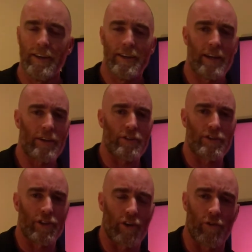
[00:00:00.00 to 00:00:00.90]
Now you
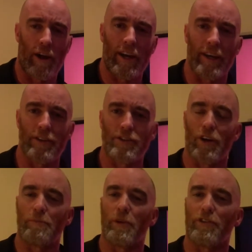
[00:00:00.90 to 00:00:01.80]
start running, you
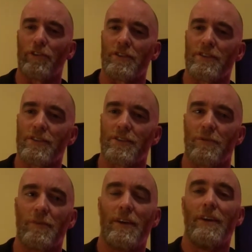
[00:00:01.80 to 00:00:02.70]
start pushing your
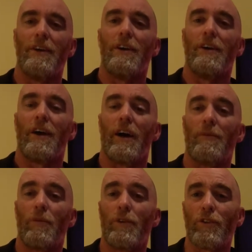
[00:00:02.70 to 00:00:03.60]
system
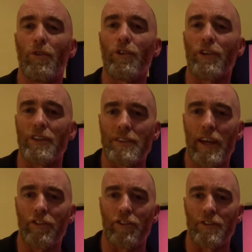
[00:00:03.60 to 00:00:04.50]
with all good
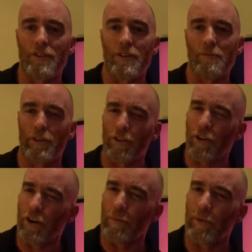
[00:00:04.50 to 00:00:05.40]
intentions, but you
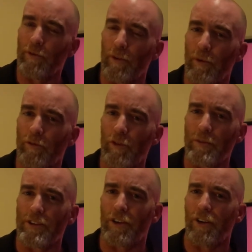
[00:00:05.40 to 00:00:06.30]
can't improve your
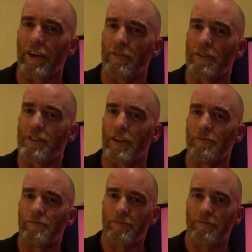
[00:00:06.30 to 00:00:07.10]
performance, you can't get fitter.